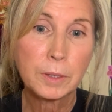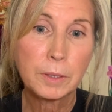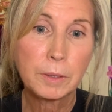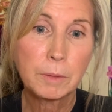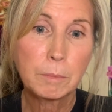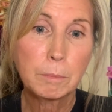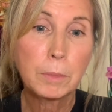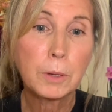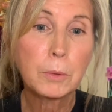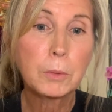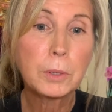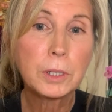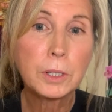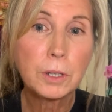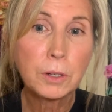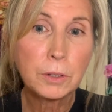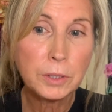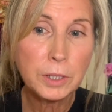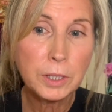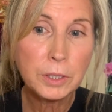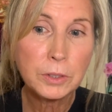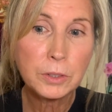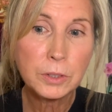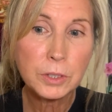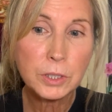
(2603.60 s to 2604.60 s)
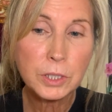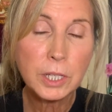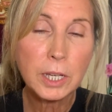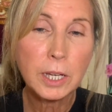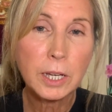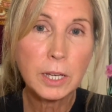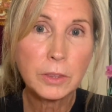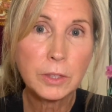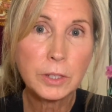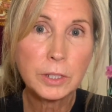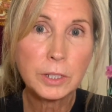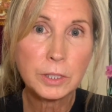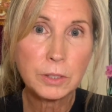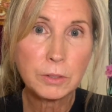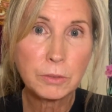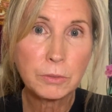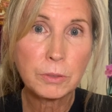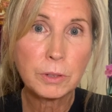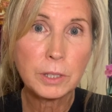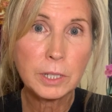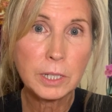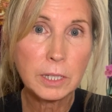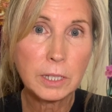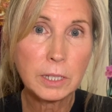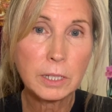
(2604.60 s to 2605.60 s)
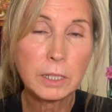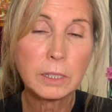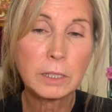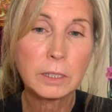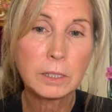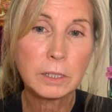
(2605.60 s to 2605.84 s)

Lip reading: But we don't understand that it's fleeting.